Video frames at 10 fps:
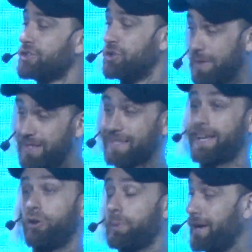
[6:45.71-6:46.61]
to be the
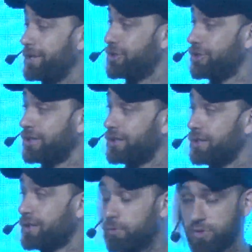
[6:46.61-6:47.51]
sale page,
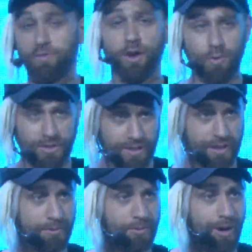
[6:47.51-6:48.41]
which was very risky,
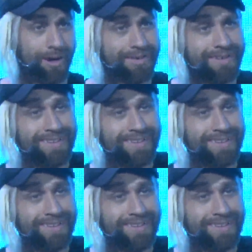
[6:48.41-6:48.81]
right?